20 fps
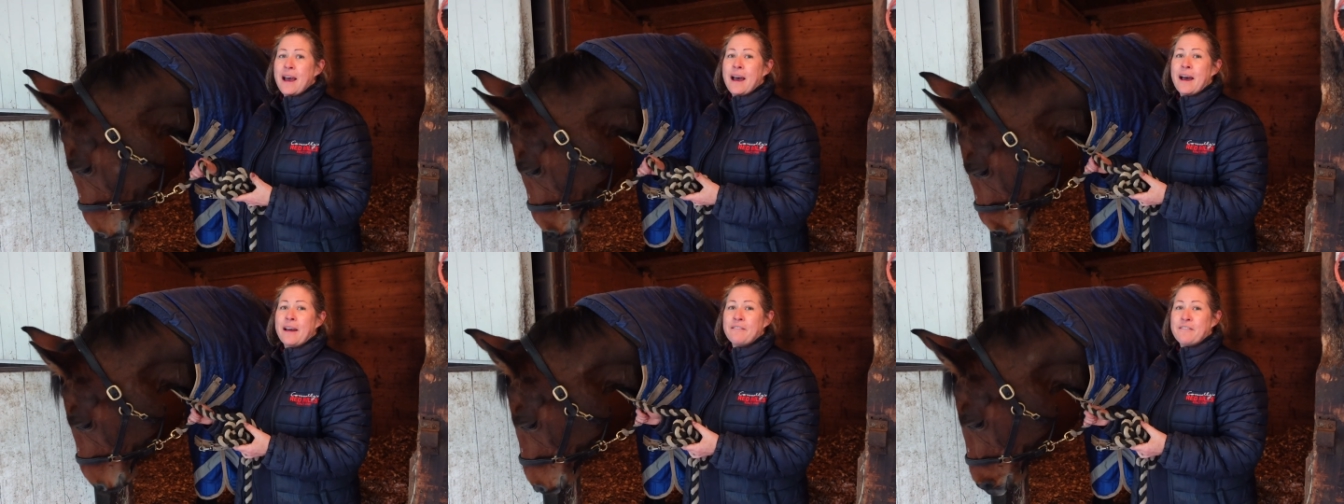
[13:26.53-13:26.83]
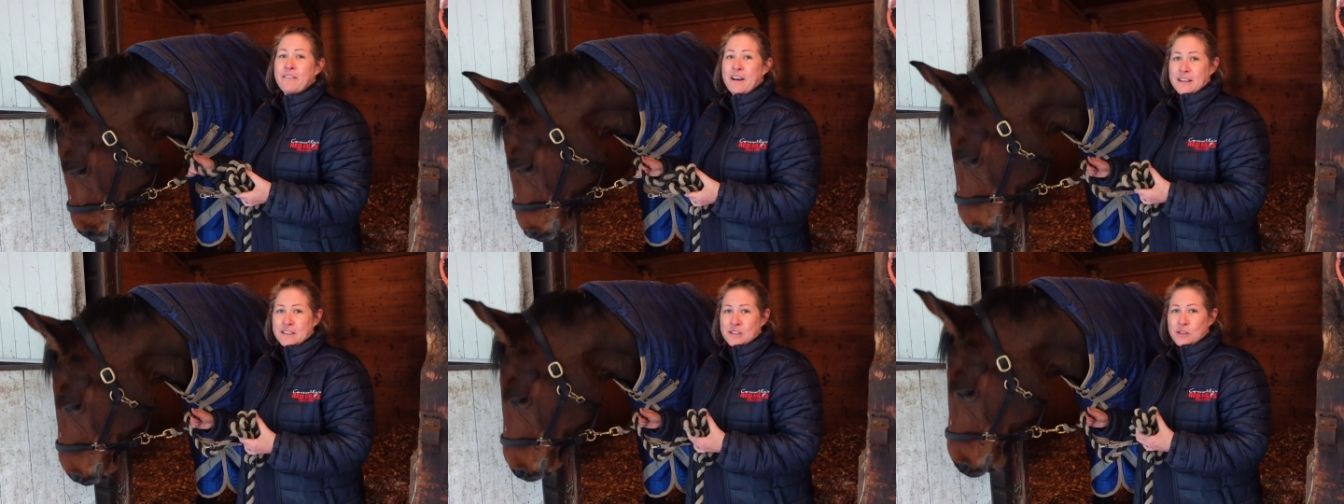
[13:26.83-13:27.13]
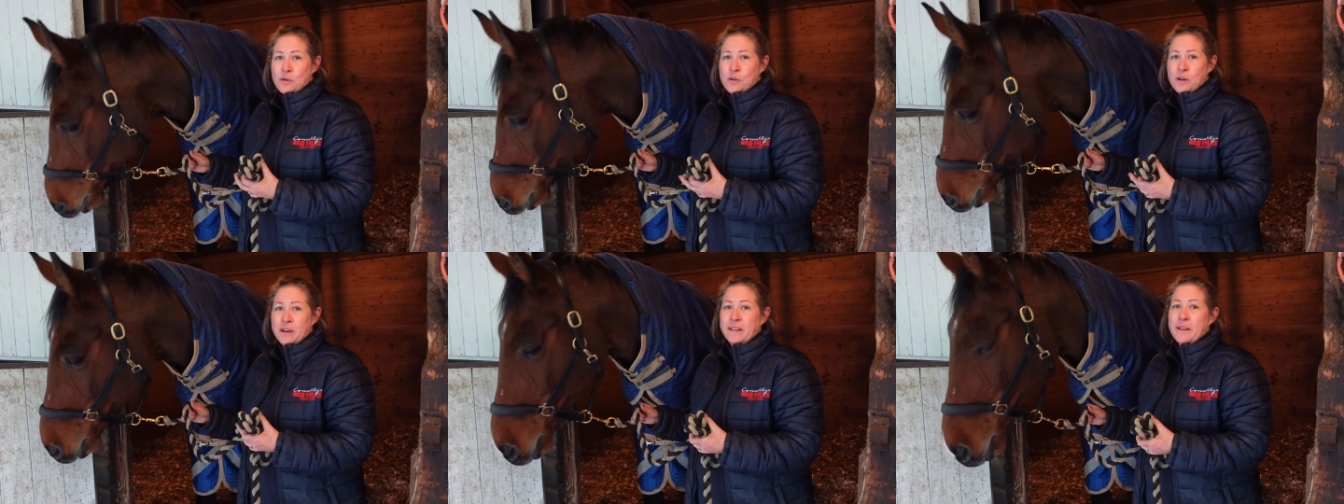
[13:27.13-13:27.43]
and fat
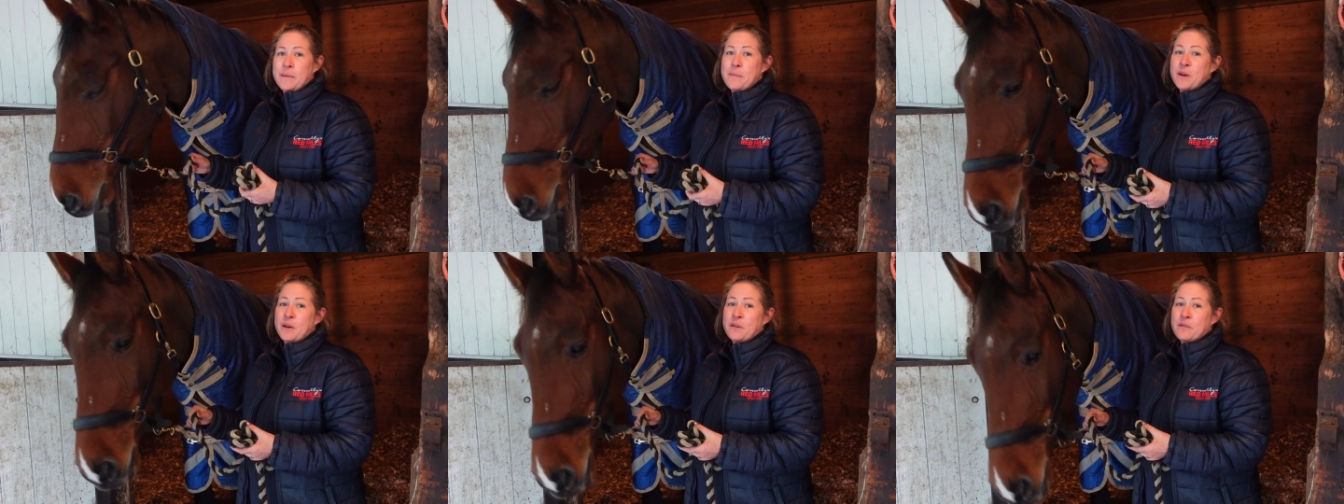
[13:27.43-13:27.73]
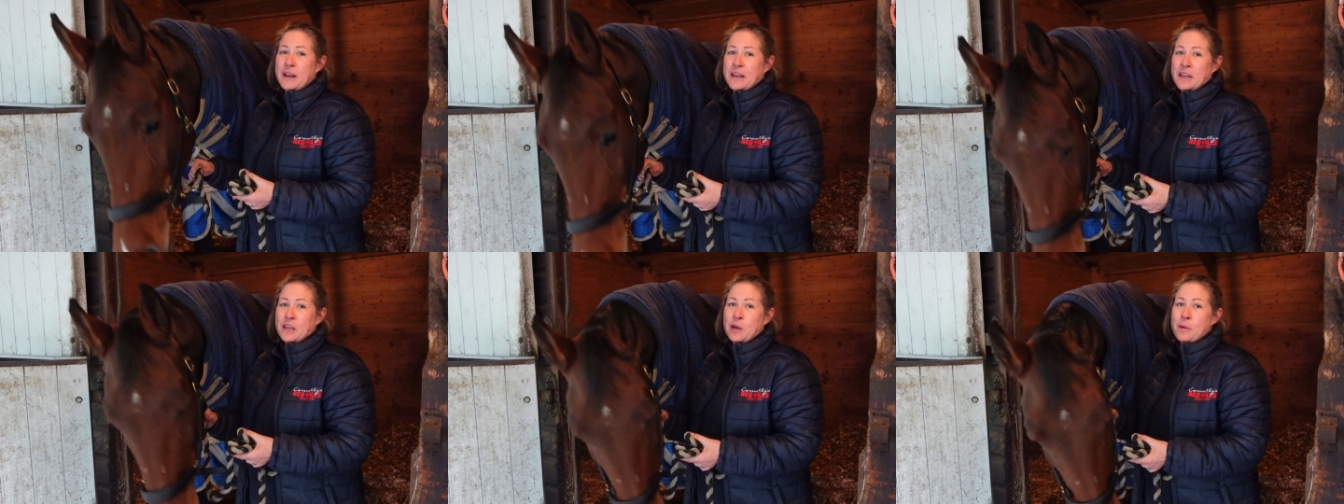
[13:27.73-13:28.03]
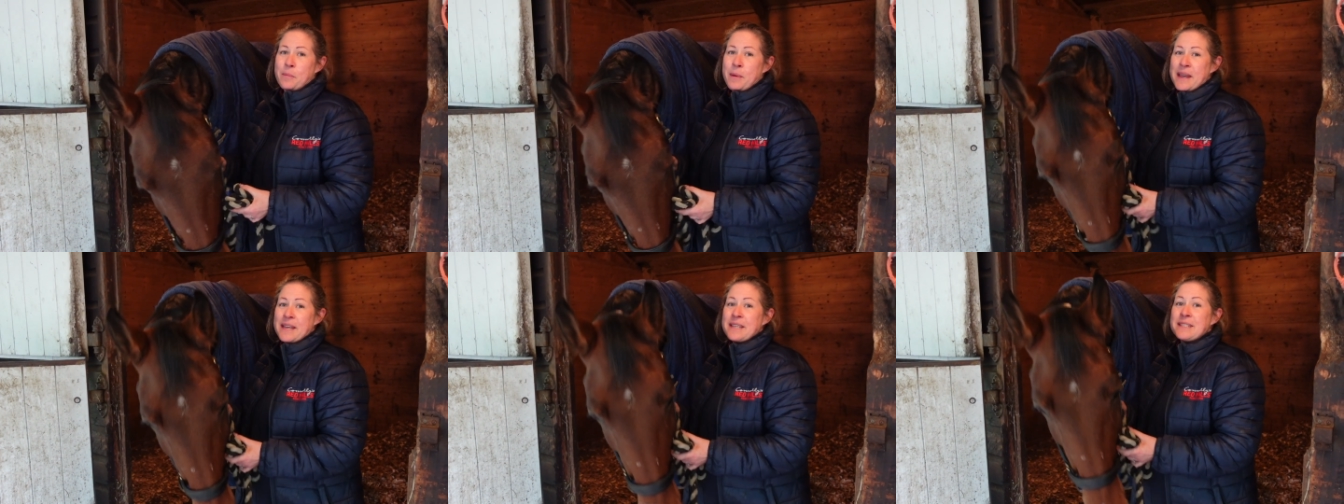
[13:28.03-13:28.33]
scoring them on a regular
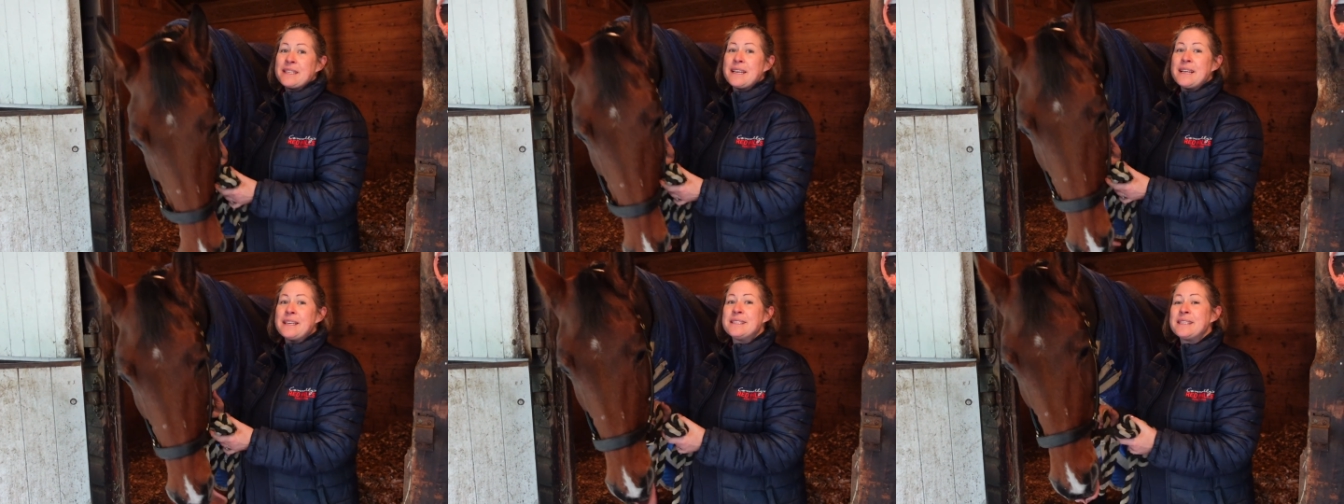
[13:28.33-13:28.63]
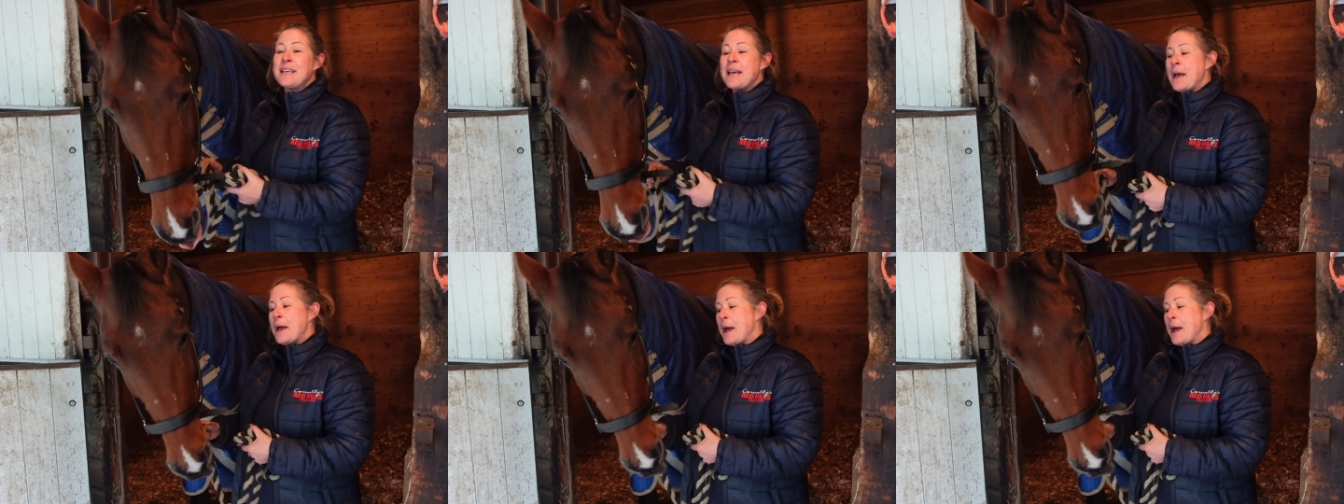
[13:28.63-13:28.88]
basis,